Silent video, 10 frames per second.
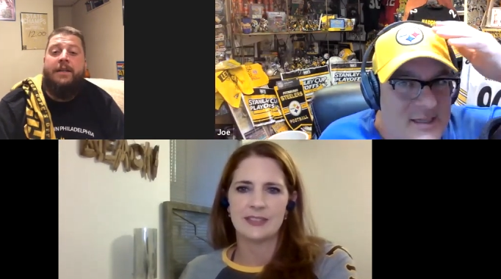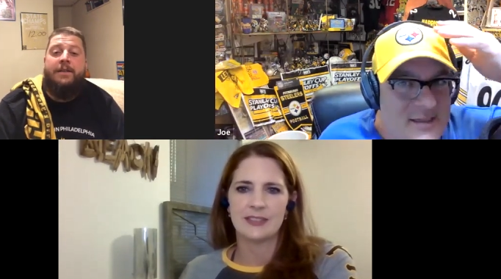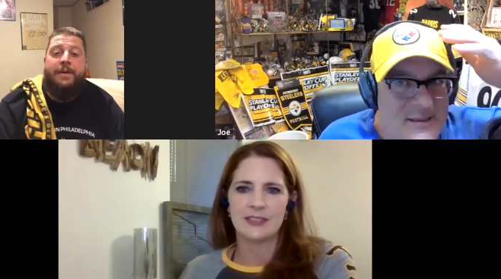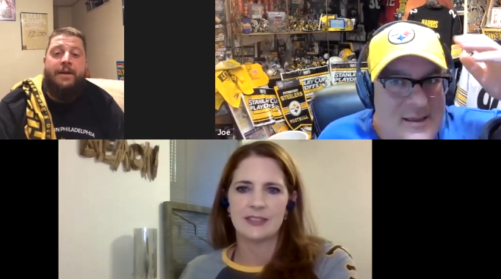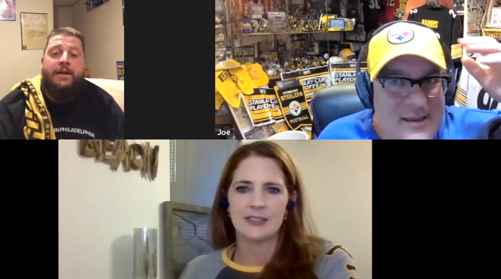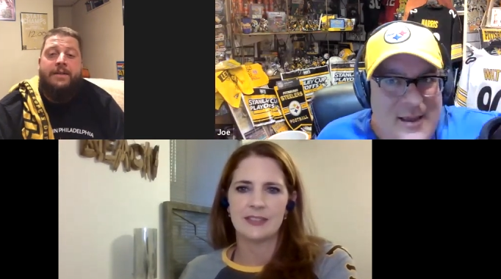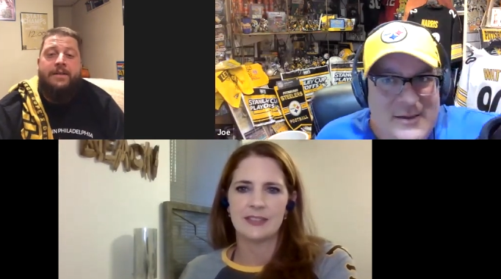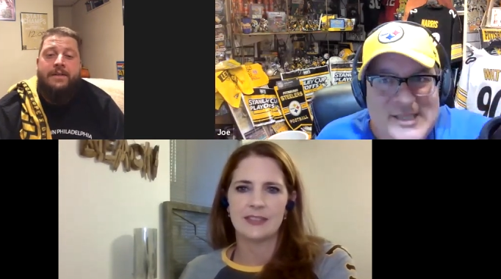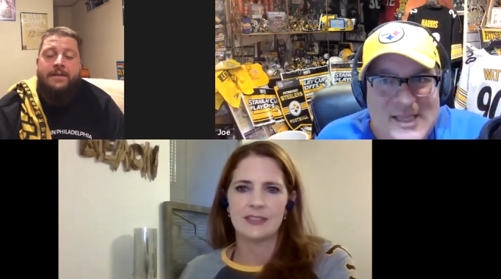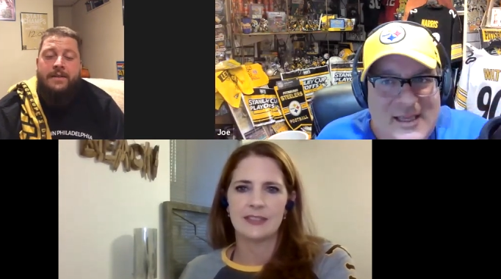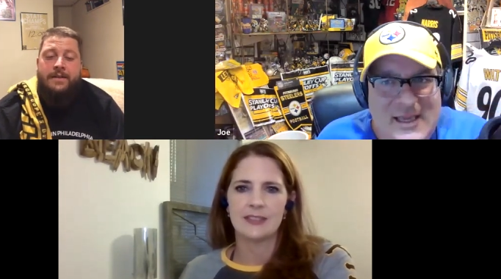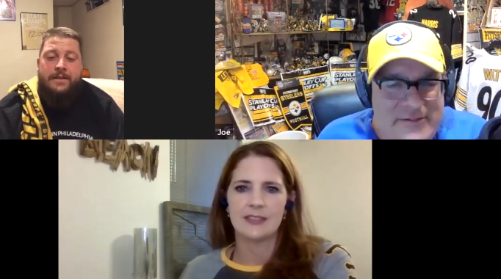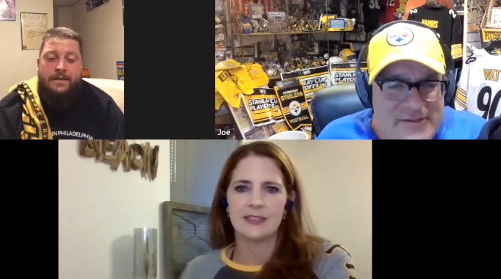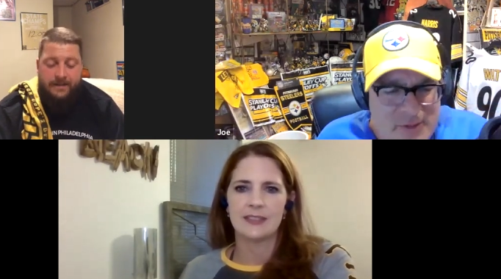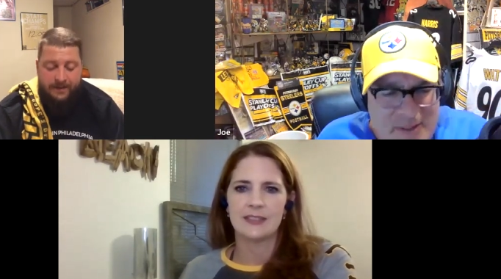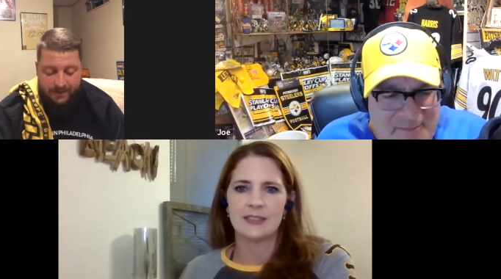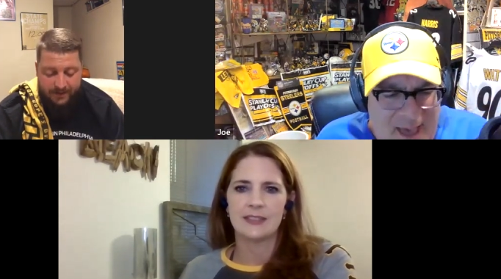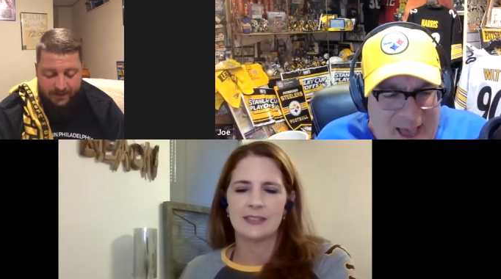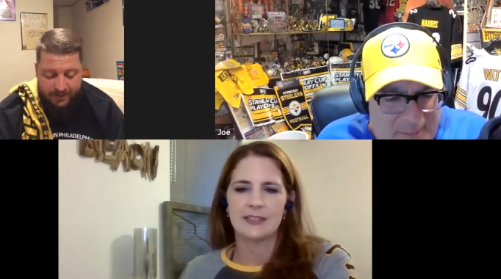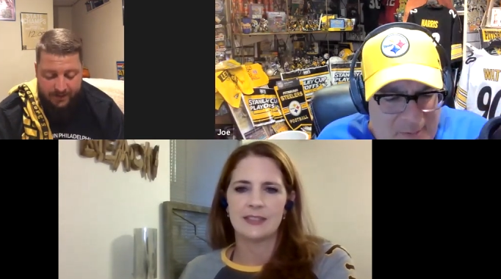Speaker 1: like, experience it was like it was one of the
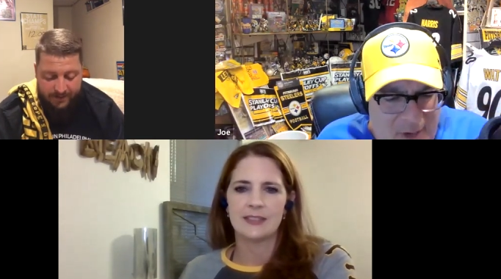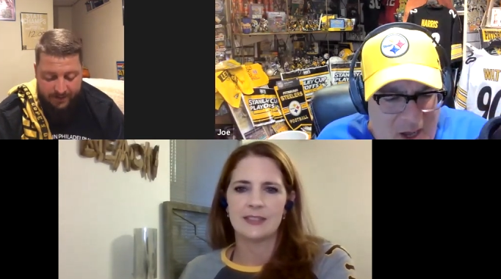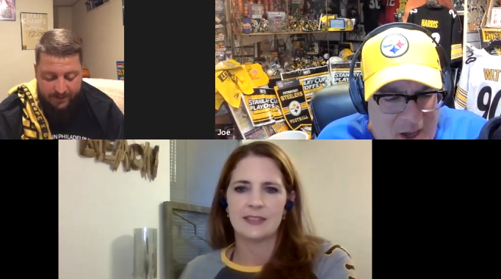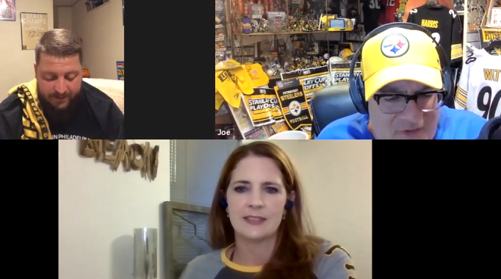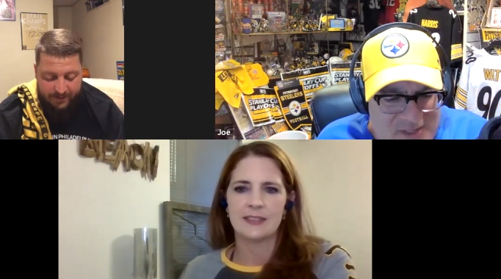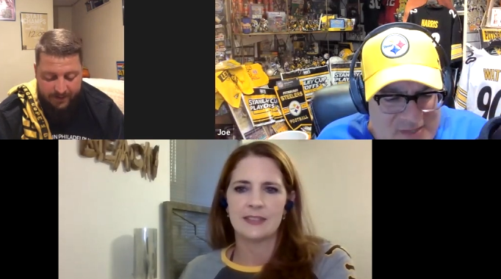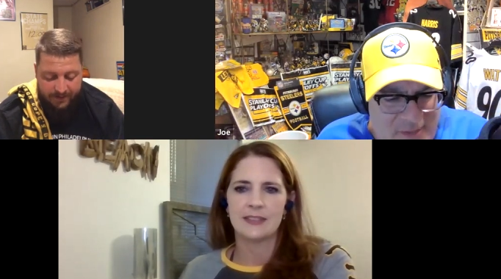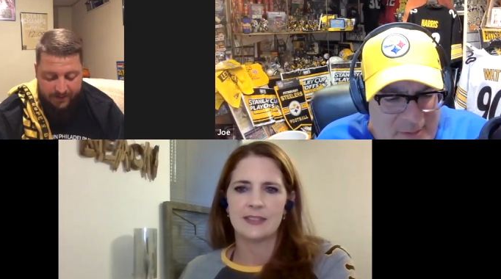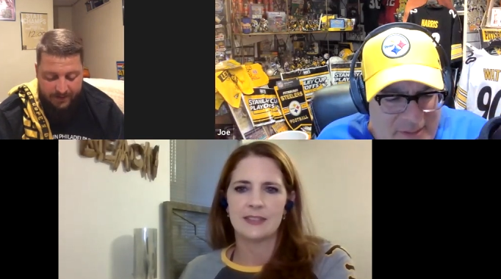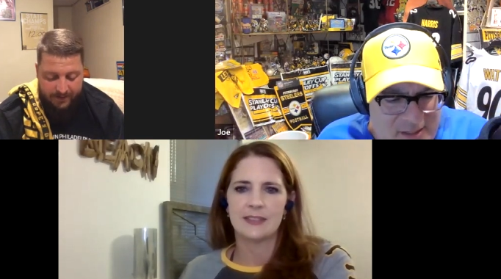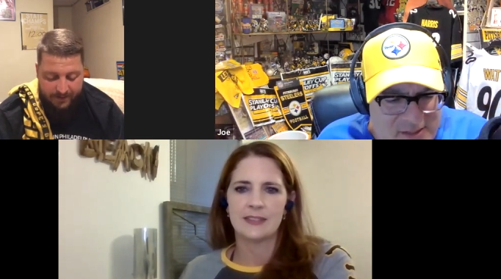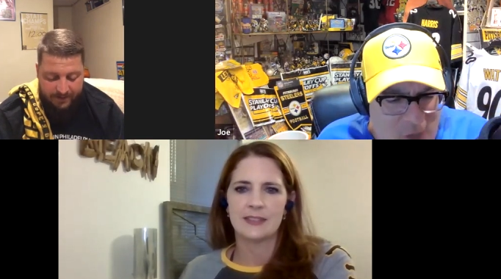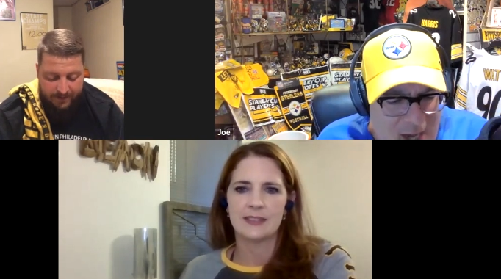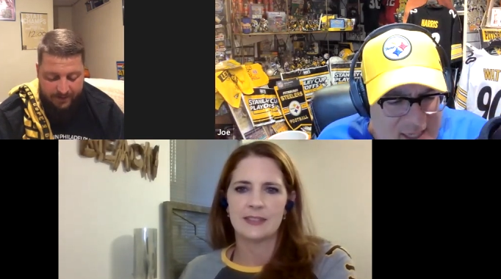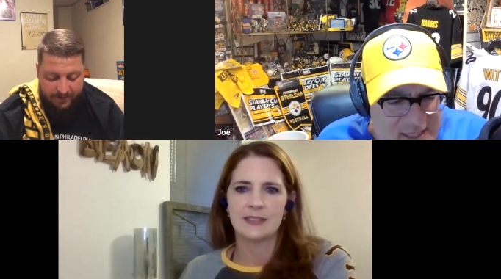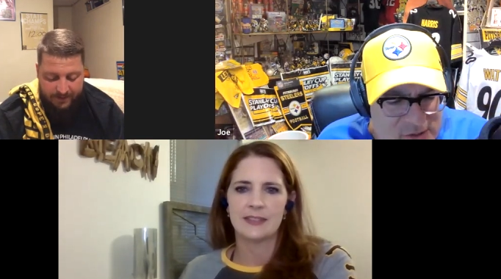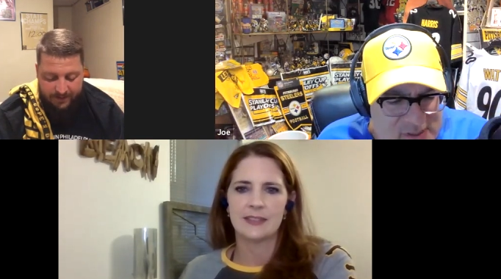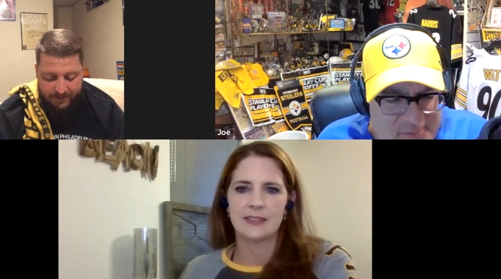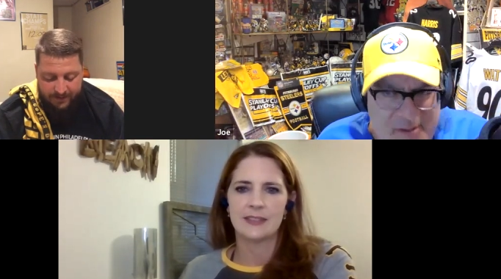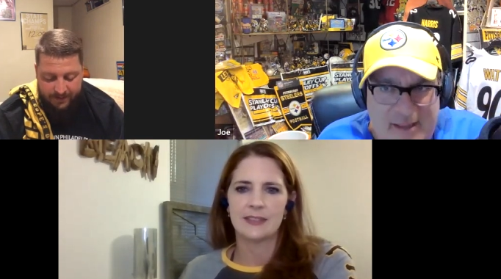backup uh, offensive linemen i think it's hawkins or
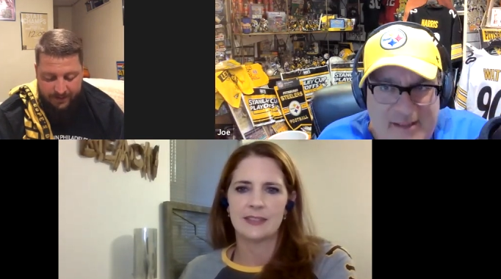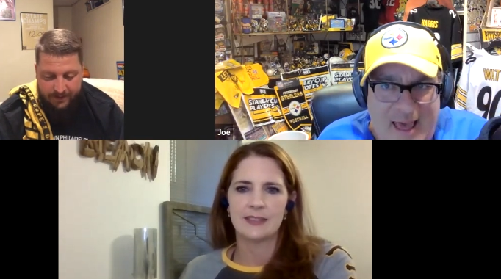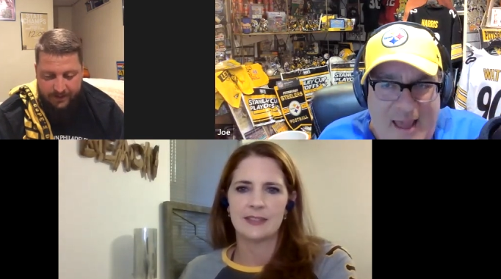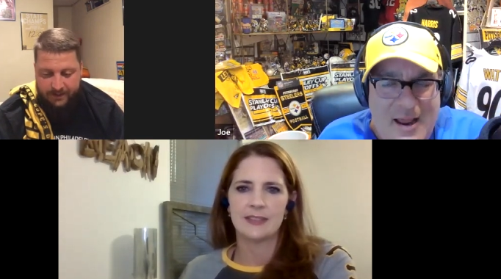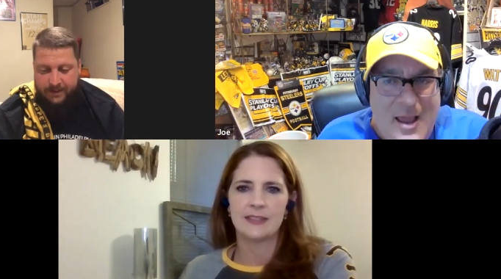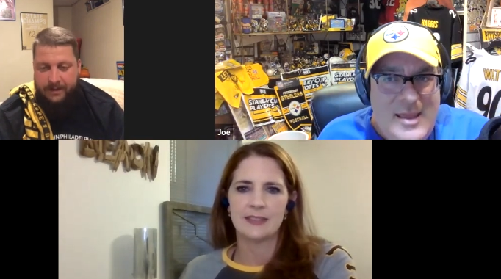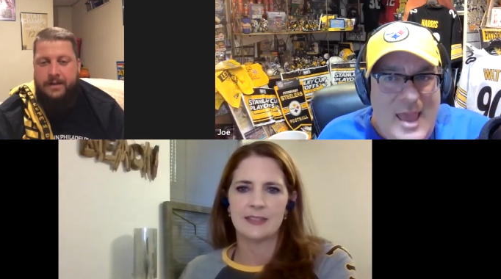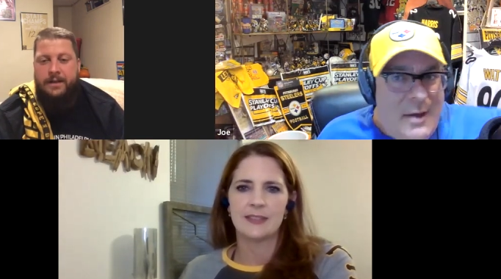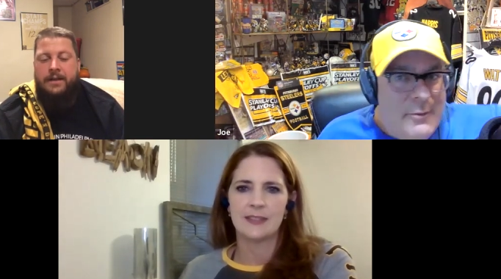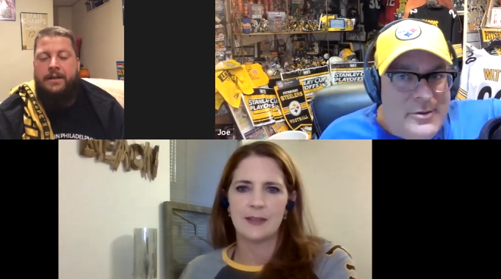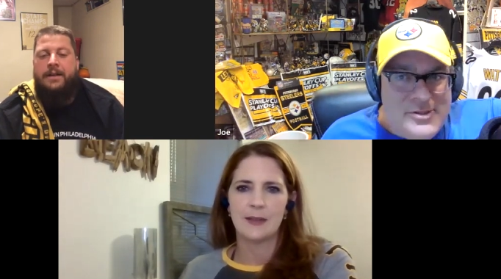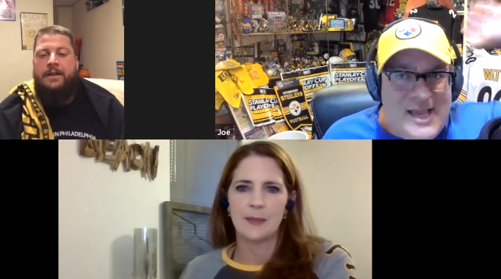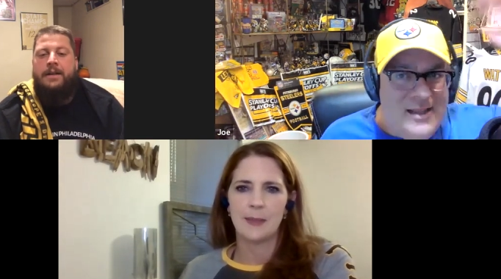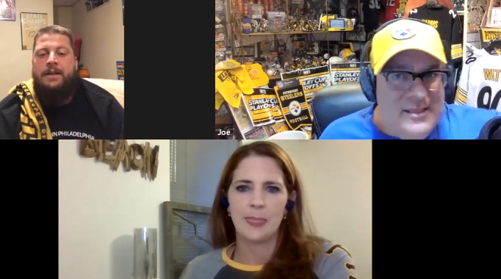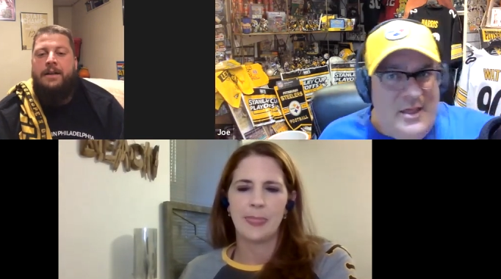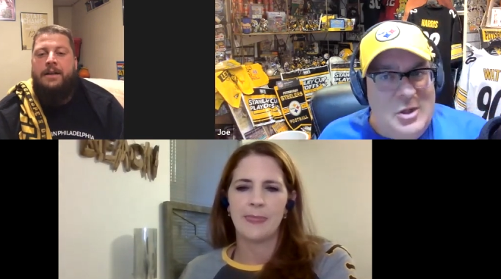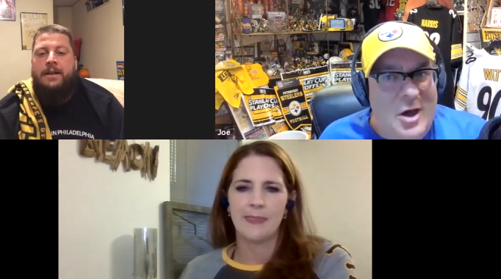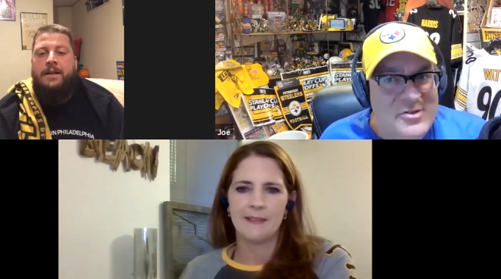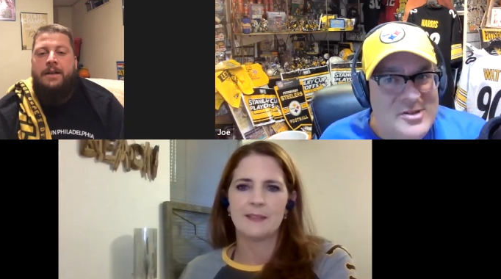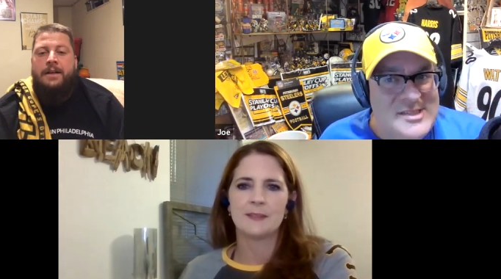something like that yeah we just had a lovely
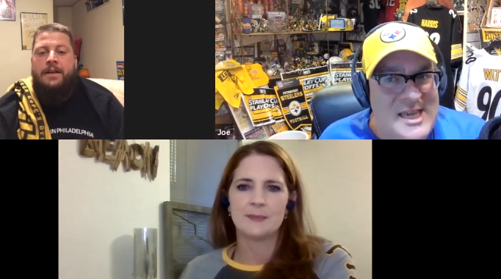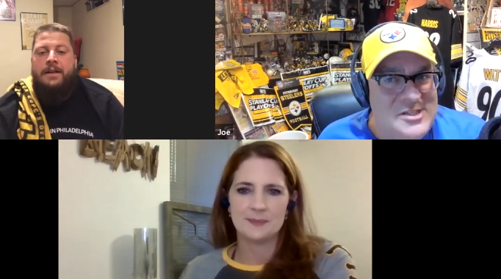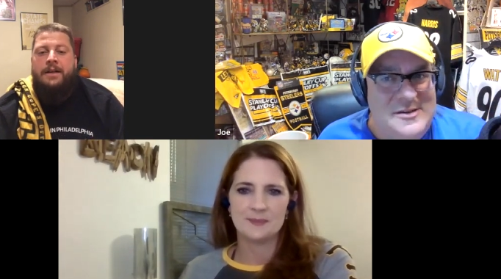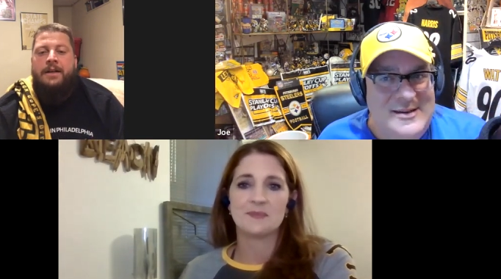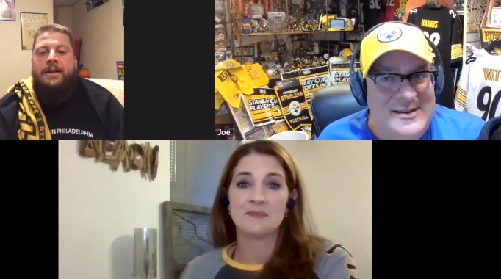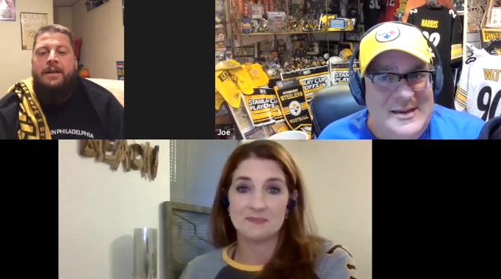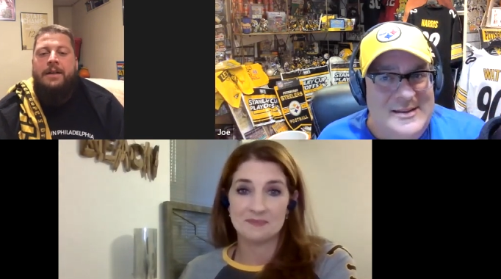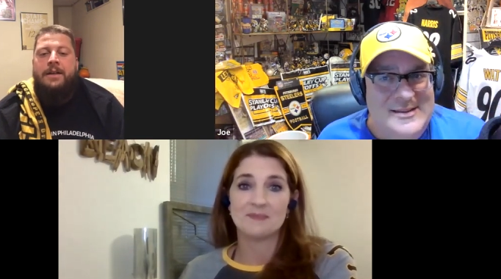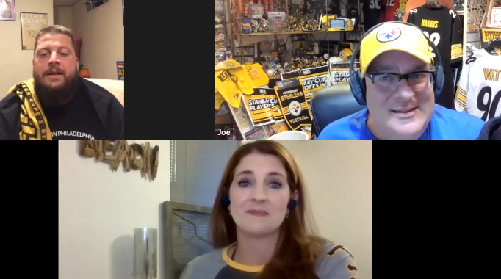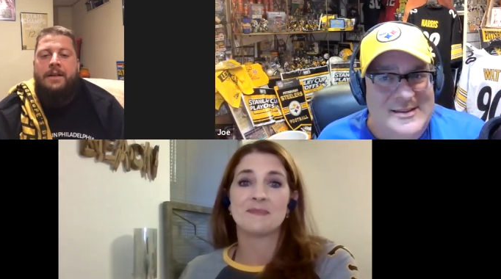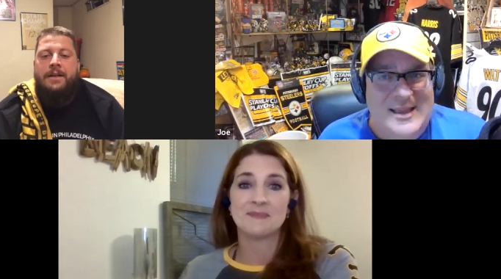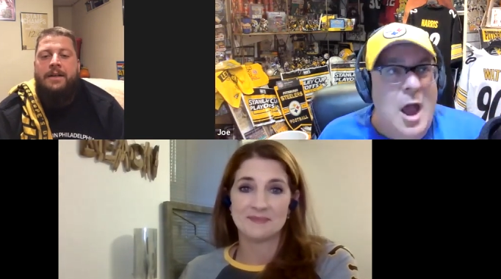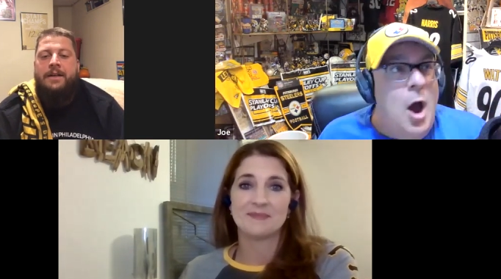conversation and, and it's like